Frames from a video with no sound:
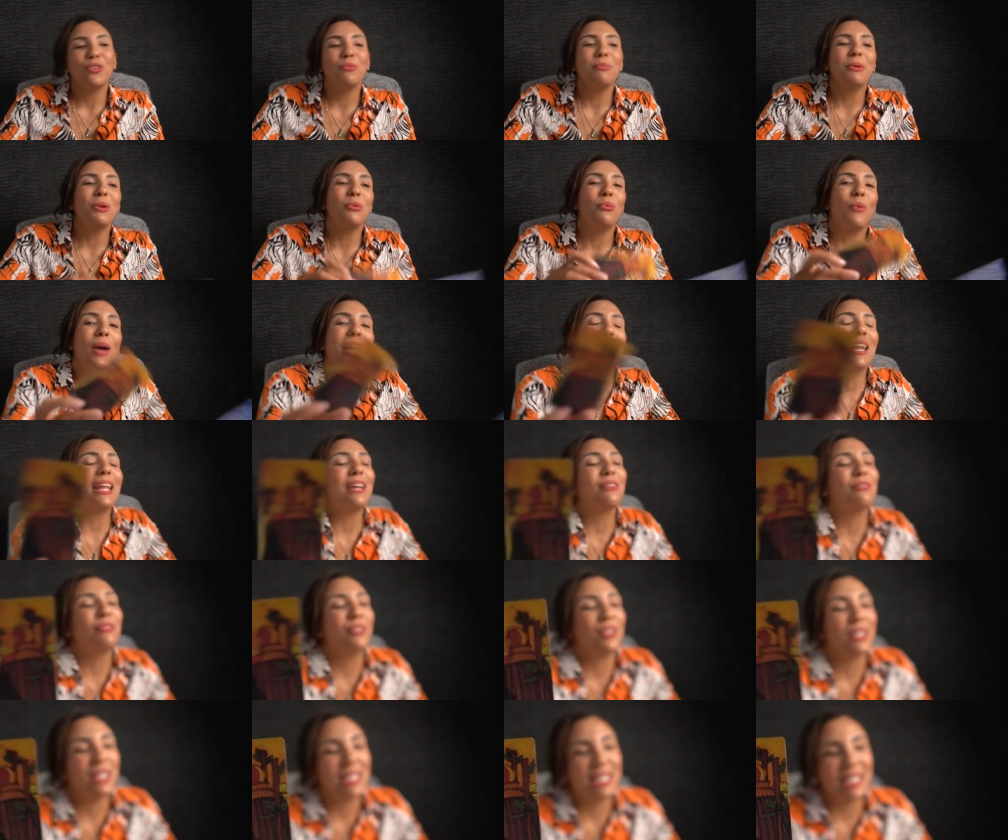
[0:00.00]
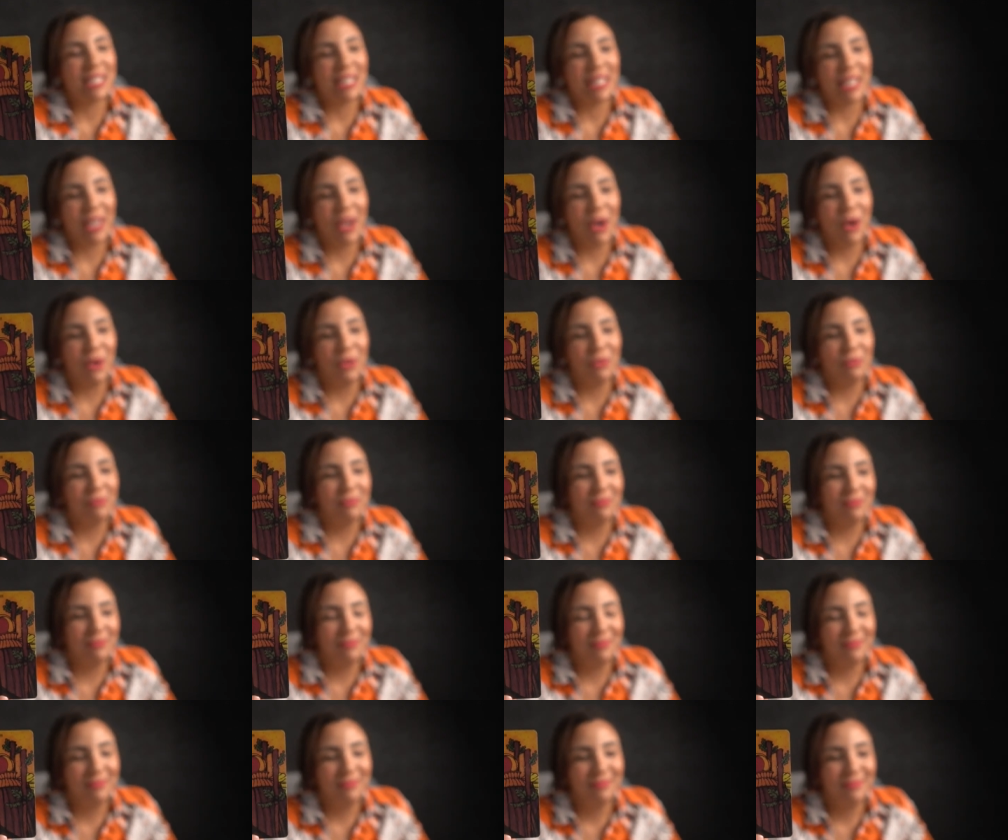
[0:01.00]
been waiting for this, Leo,
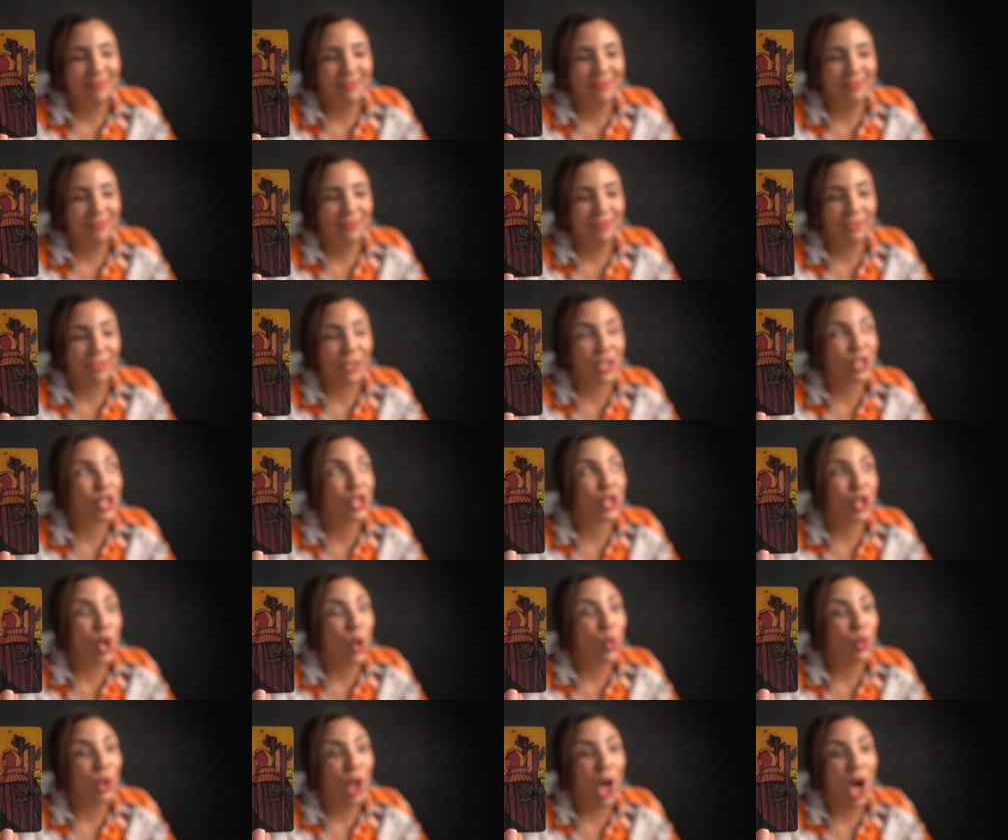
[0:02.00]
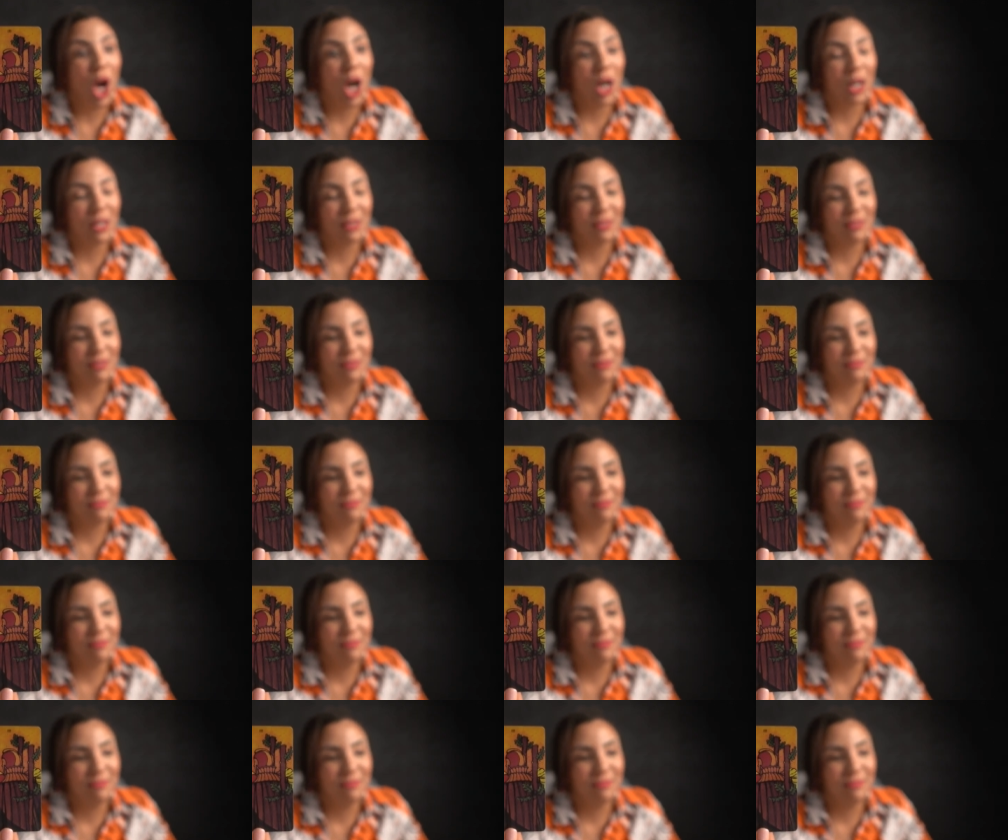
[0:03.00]
for so long.